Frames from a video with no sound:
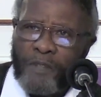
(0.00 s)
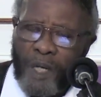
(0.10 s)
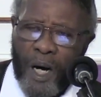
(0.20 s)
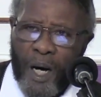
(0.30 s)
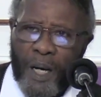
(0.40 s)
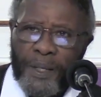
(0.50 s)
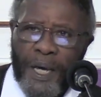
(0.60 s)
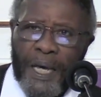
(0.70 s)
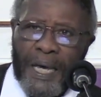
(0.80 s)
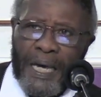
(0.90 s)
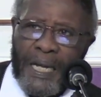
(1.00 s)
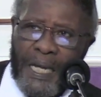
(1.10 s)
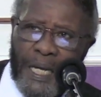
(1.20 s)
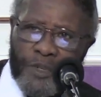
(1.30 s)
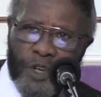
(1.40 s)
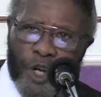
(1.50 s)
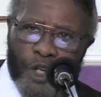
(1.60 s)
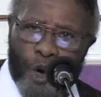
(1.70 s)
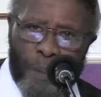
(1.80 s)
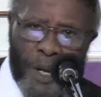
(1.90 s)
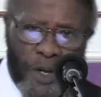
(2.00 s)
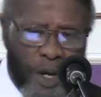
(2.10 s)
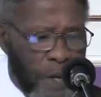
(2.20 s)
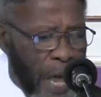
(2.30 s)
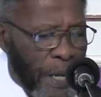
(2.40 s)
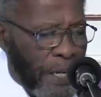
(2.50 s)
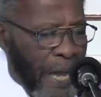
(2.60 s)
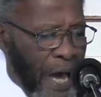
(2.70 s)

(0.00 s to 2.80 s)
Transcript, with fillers: of God in its dominion.